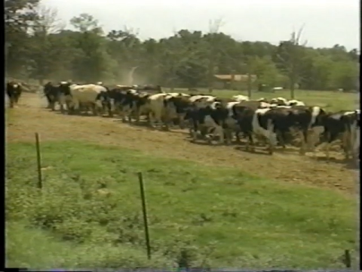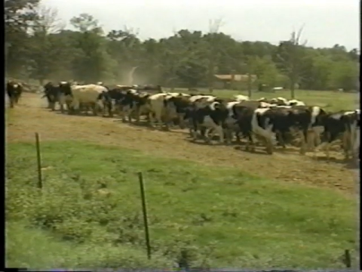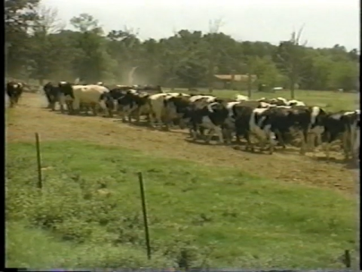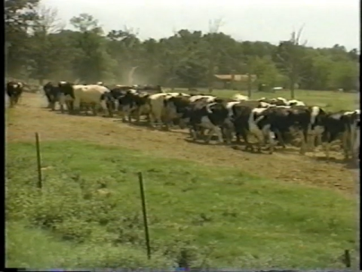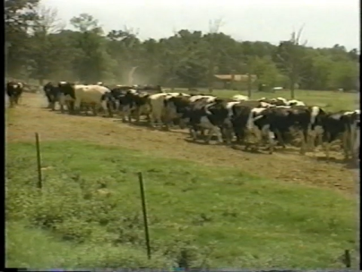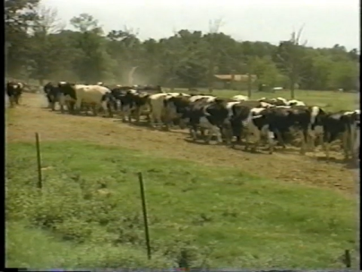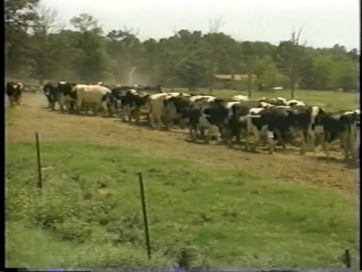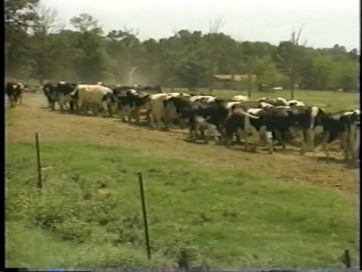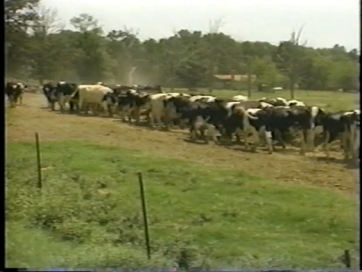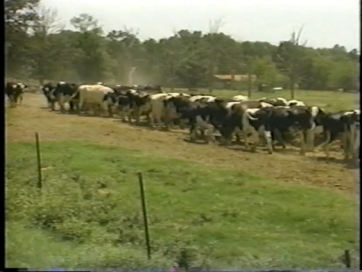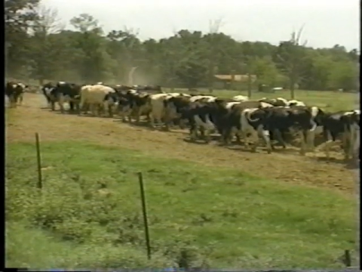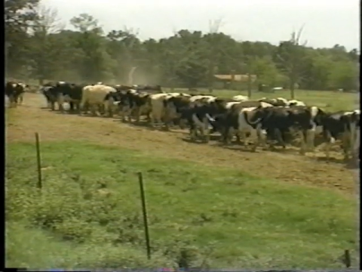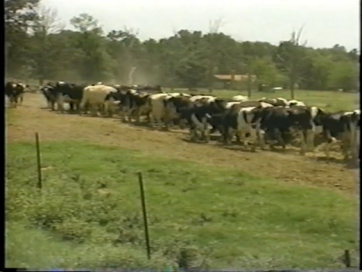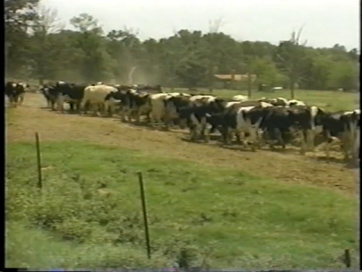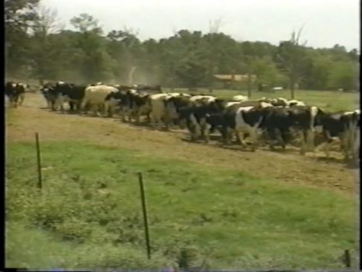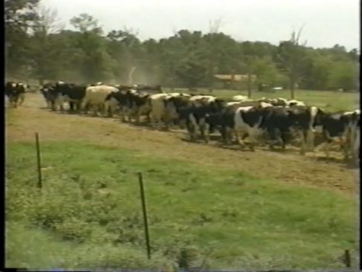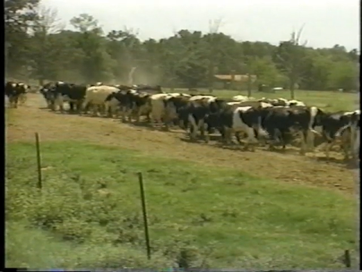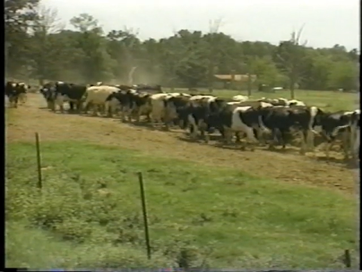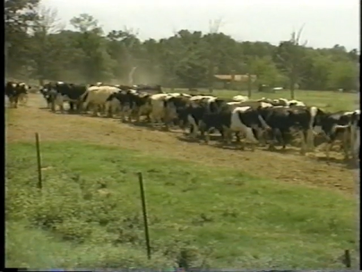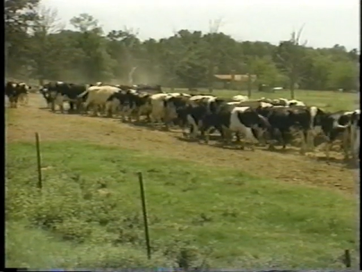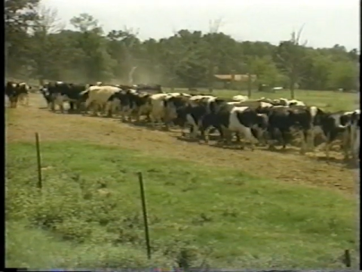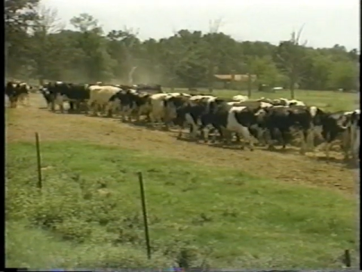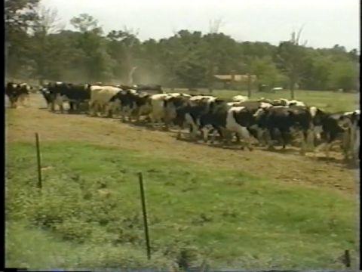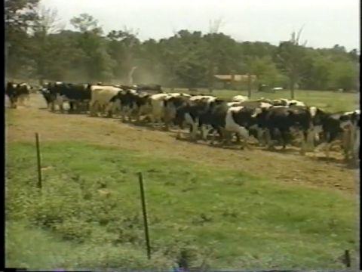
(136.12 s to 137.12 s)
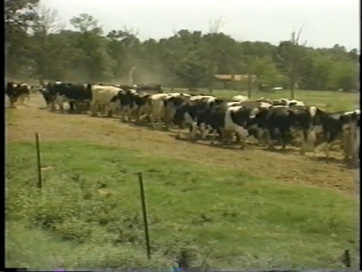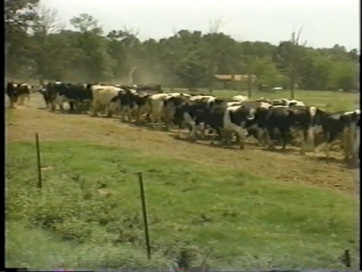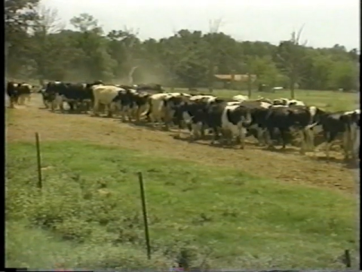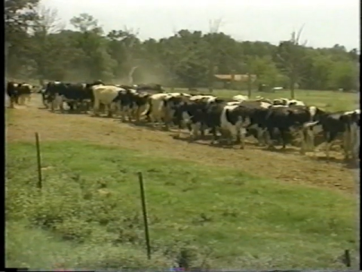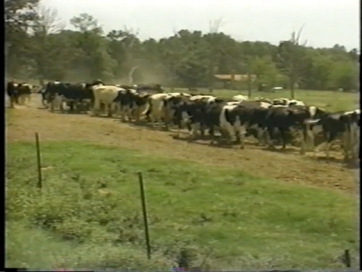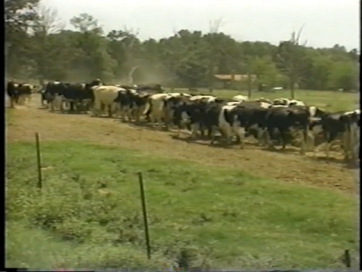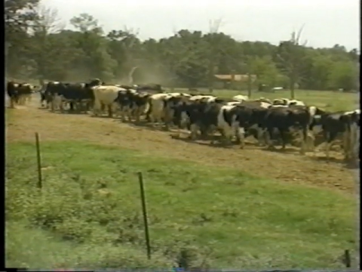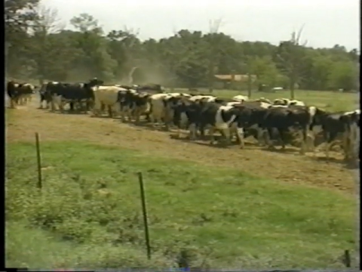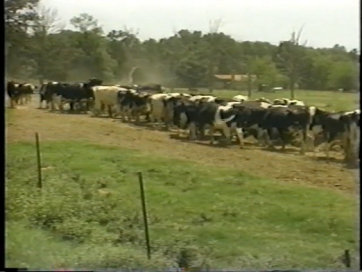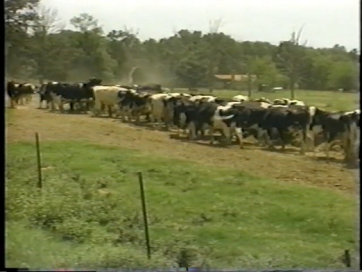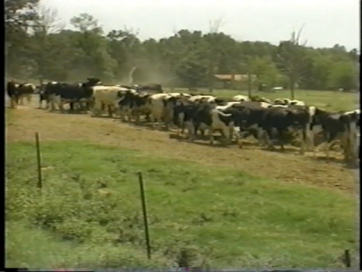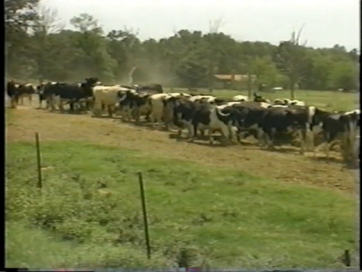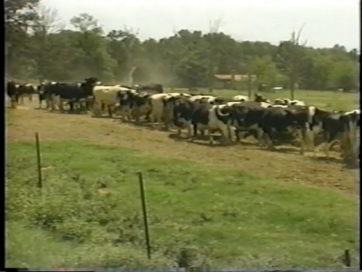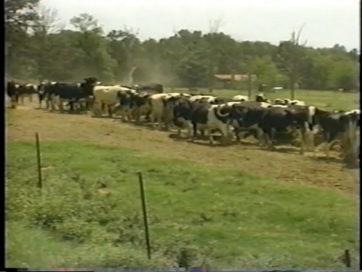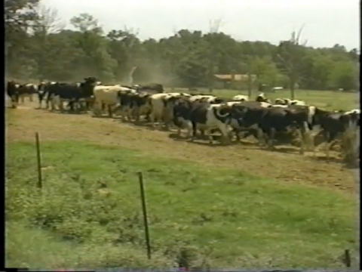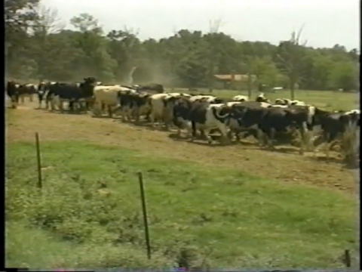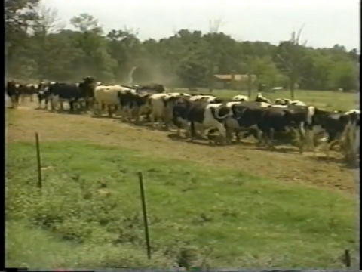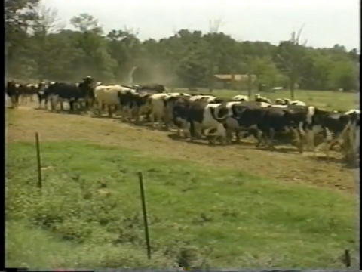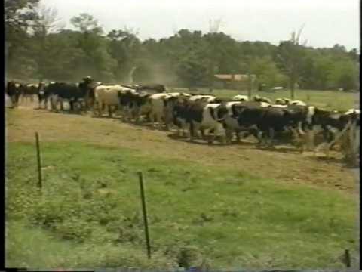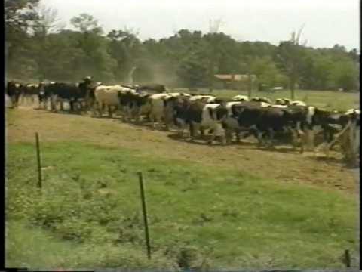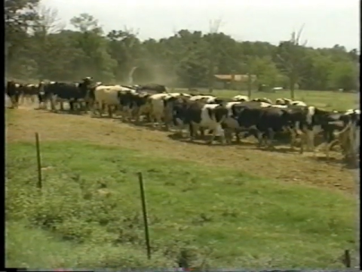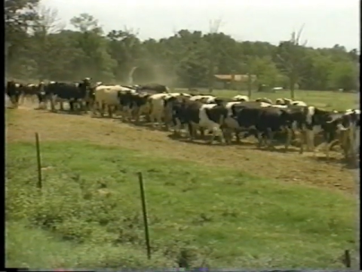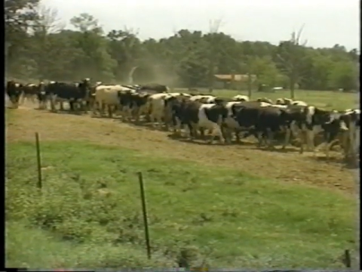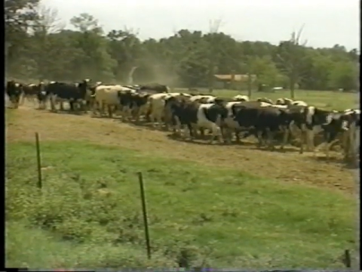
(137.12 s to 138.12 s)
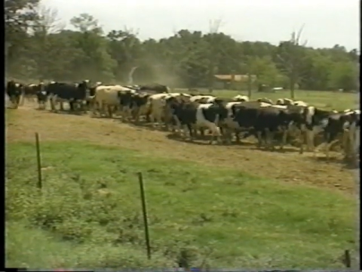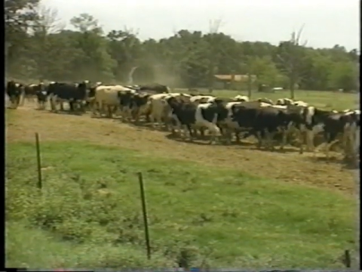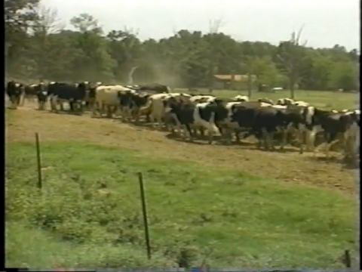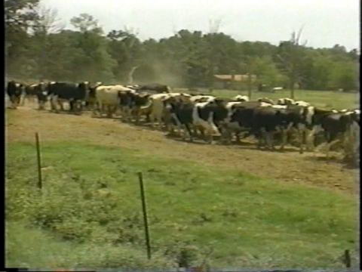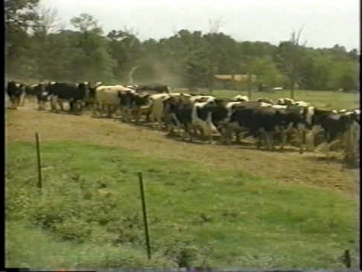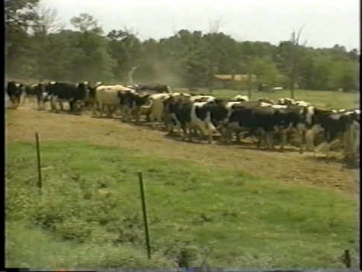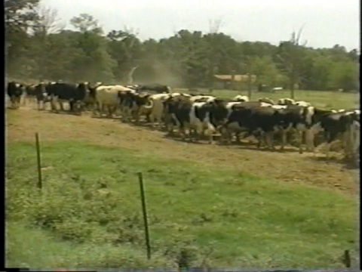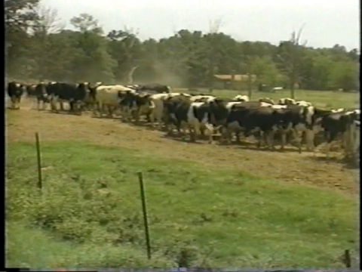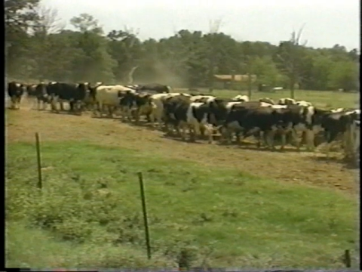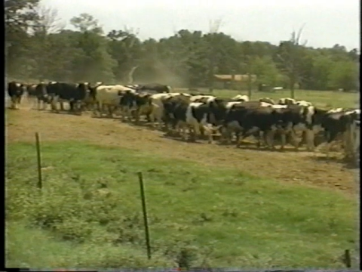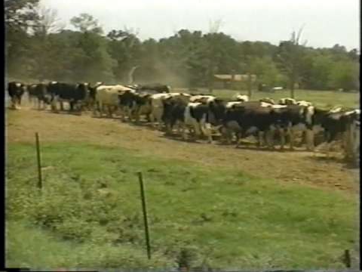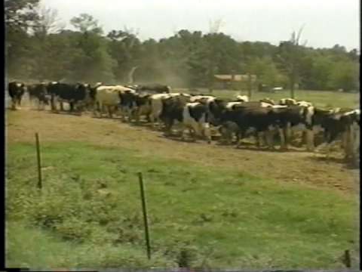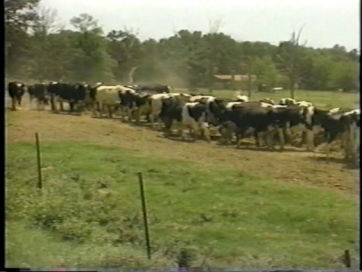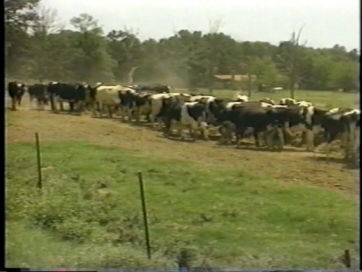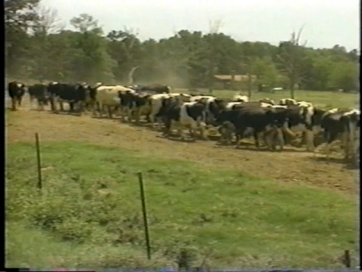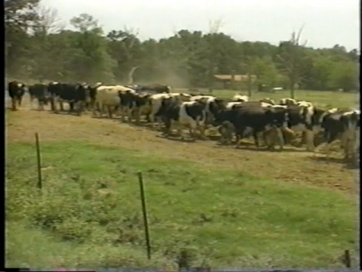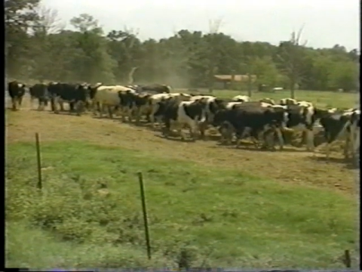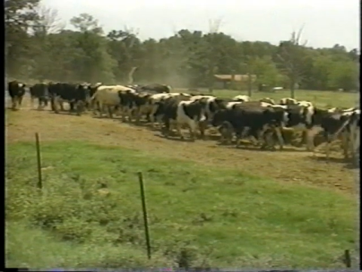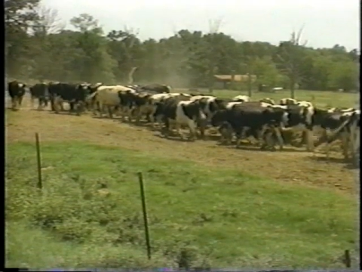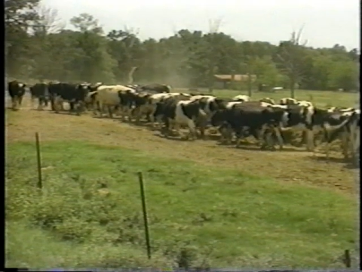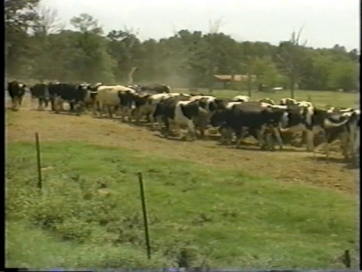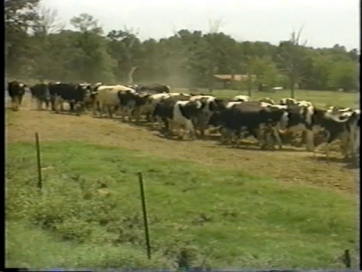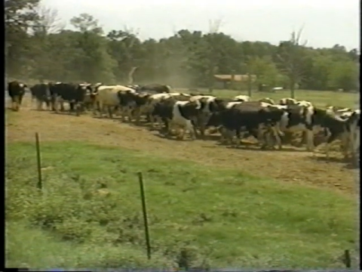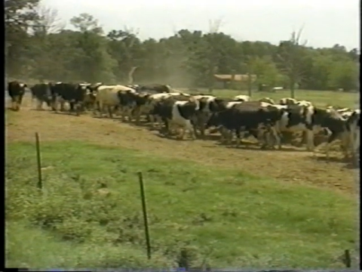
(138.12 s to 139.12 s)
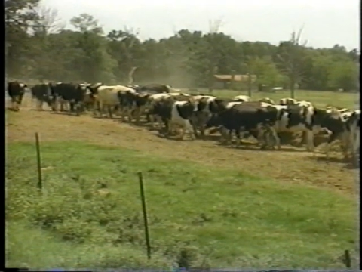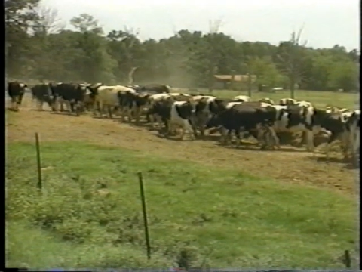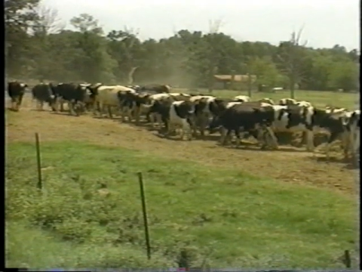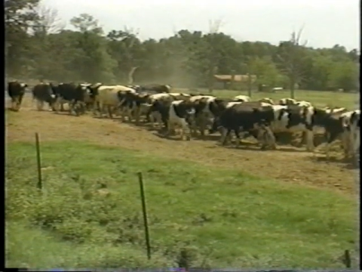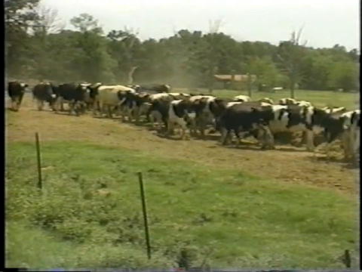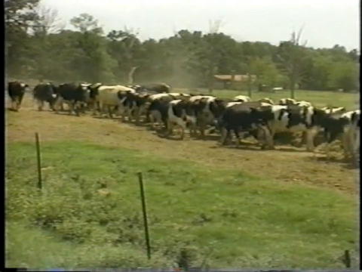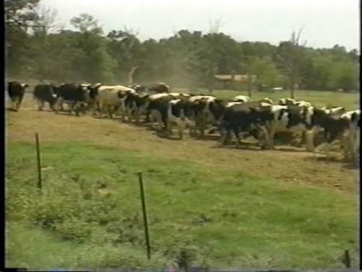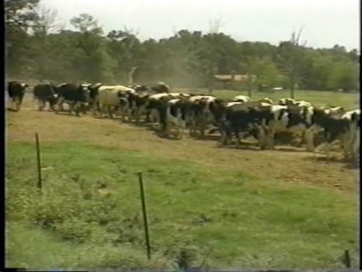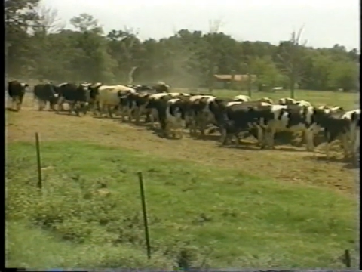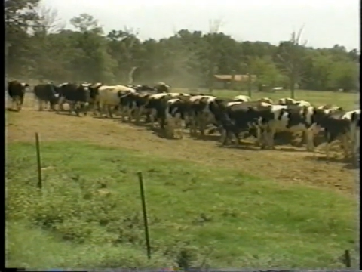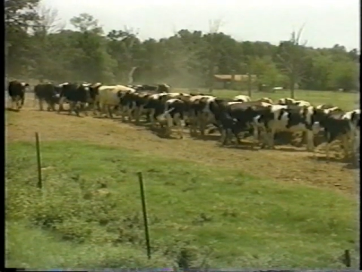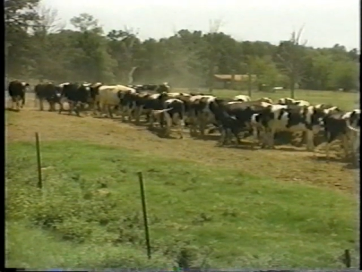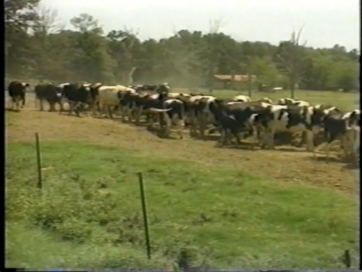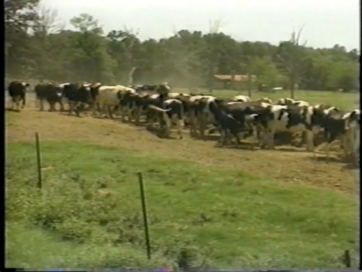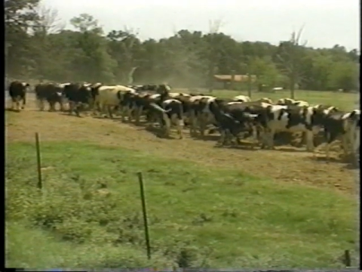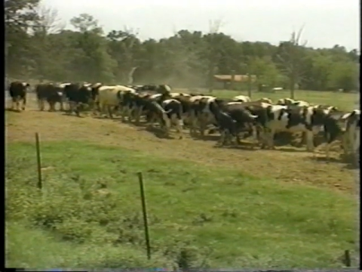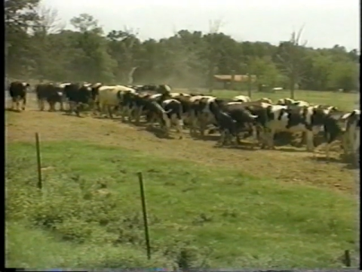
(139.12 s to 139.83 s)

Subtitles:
(no speaker visible)